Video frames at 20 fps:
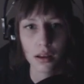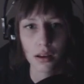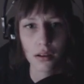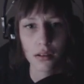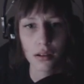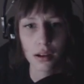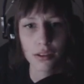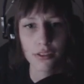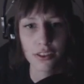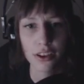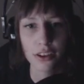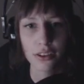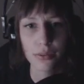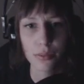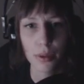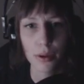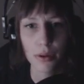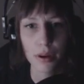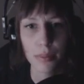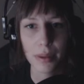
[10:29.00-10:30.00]
Oh, I
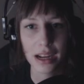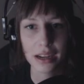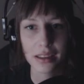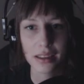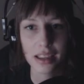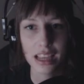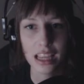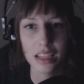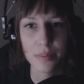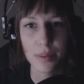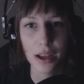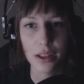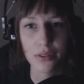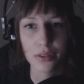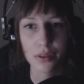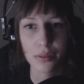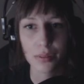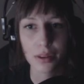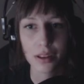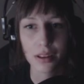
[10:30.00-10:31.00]
found my way back to the guest
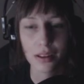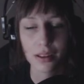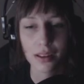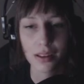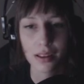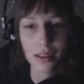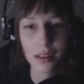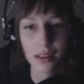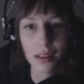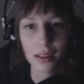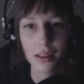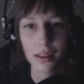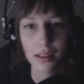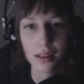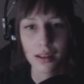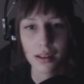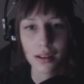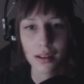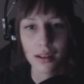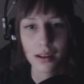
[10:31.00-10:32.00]
bathroom.
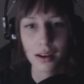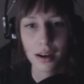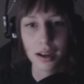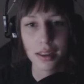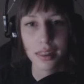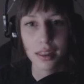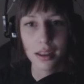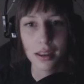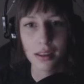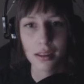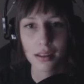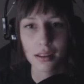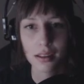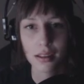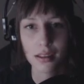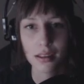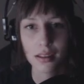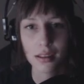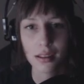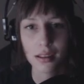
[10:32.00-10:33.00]
I think.
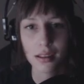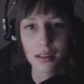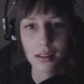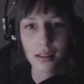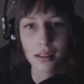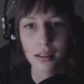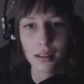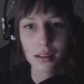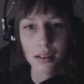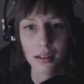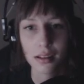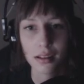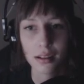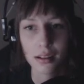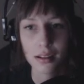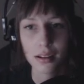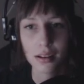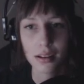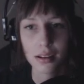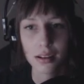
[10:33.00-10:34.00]

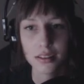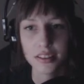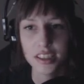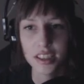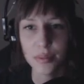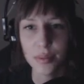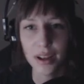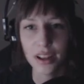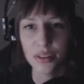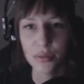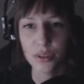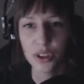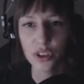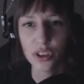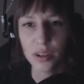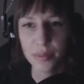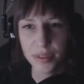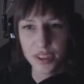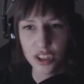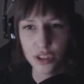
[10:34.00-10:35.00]
This is a bathroom with a
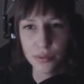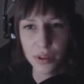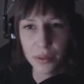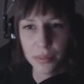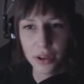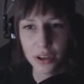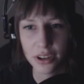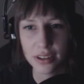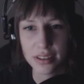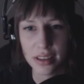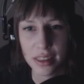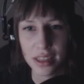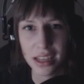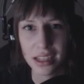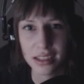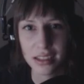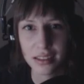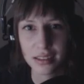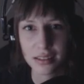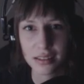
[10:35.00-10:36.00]
creepy two-way mirror, because I think
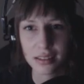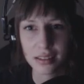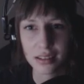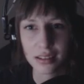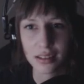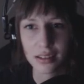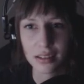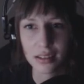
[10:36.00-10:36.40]
it is.